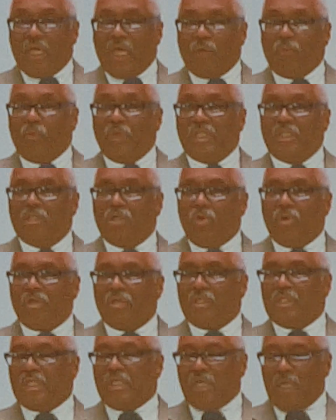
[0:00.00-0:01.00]
and we
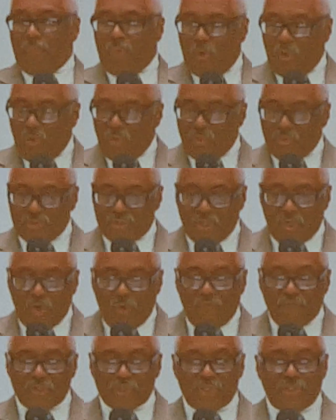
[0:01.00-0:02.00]
loyally uphold
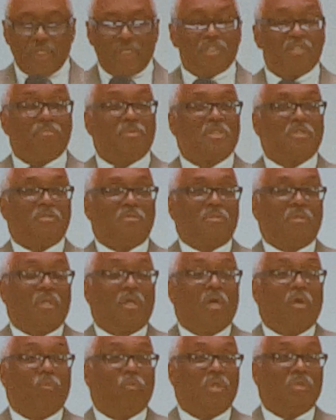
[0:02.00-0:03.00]
Jehovah's judgments
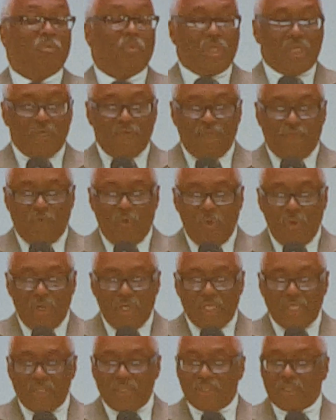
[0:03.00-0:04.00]
when we
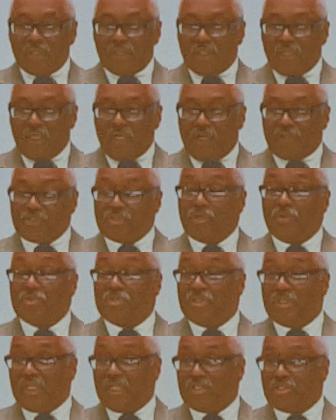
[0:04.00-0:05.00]
avoid
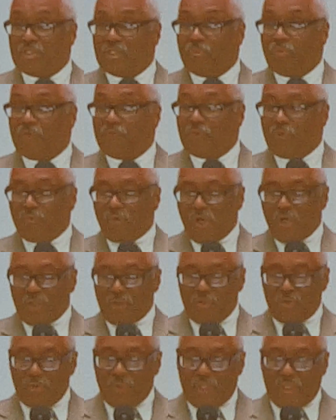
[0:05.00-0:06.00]
association with the
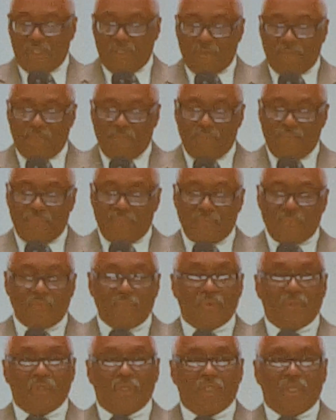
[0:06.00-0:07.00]
wrongdoer.
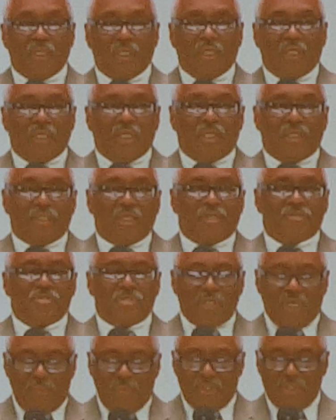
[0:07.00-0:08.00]
Now,
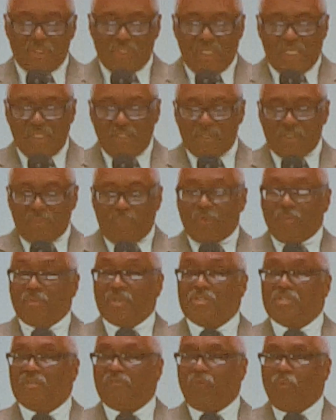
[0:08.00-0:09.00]
some in Satan's
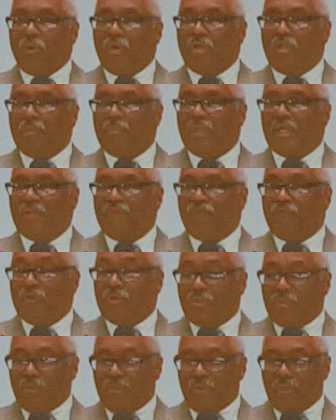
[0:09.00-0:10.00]
permissive world may
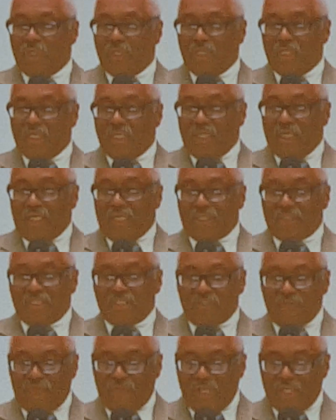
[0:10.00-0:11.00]
view
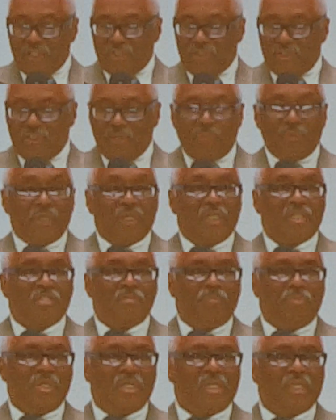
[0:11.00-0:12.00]
disfellowshipping as
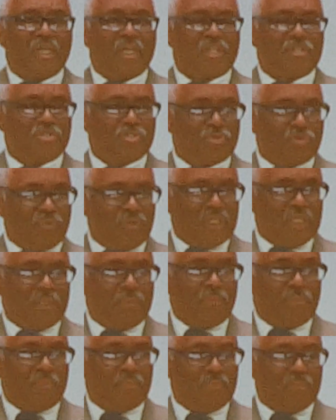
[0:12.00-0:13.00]
being
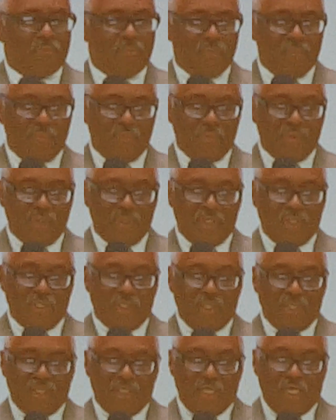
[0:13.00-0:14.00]
extreme.
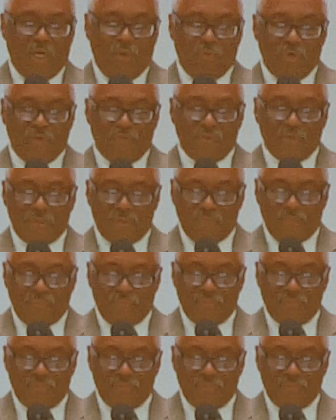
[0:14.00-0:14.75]
However,